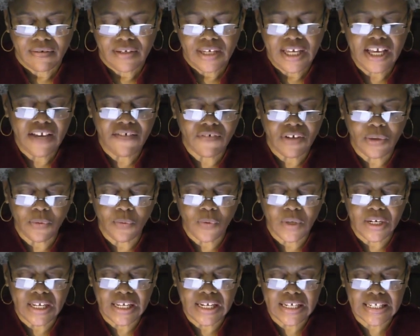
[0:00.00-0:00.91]
even
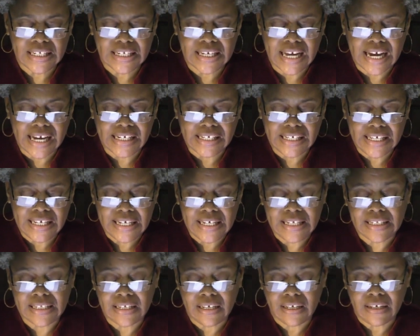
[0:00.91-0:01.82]
when it is not
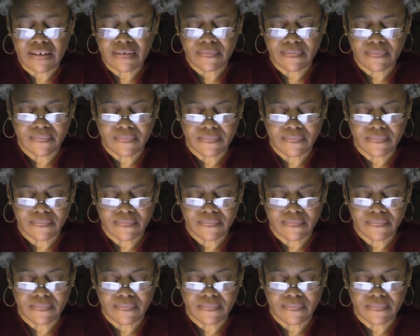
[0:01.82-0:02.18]
easy,